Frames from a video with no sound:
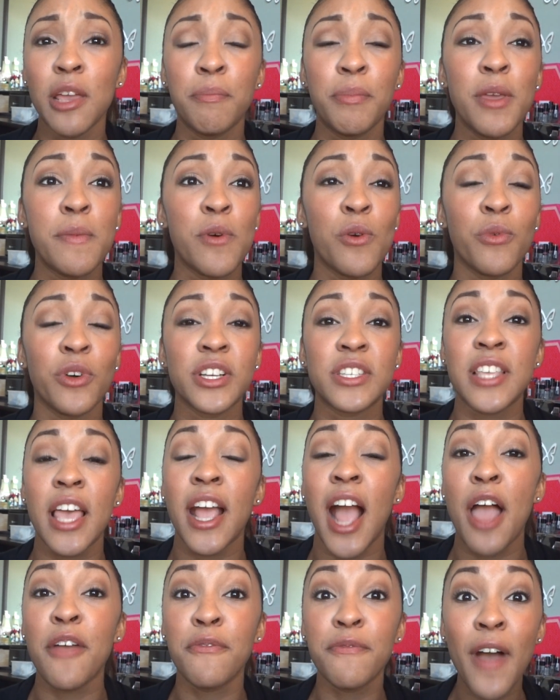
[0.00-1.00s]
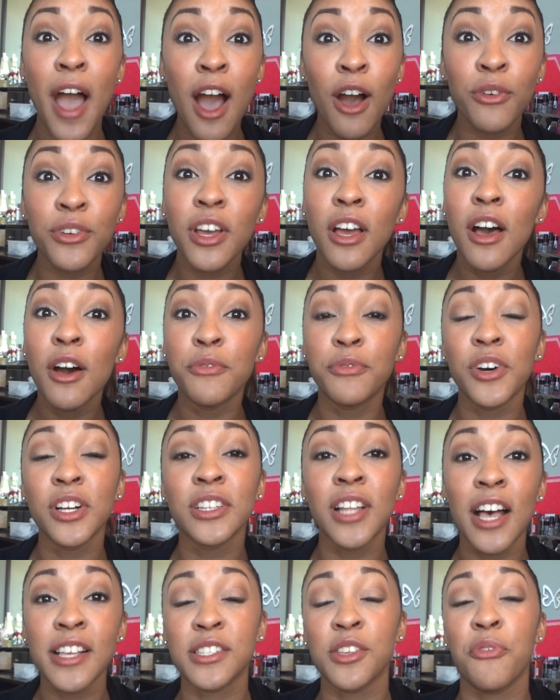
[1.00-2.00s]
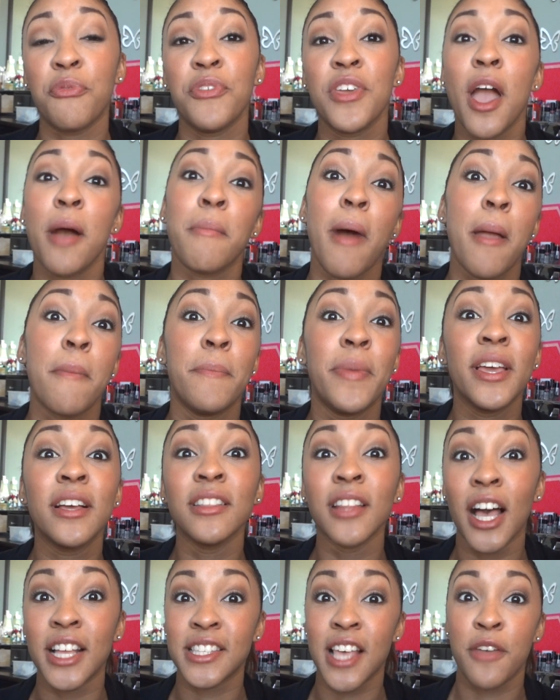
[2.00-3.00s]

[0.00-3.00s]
people were saying, I found Philosophy at my Big Lots.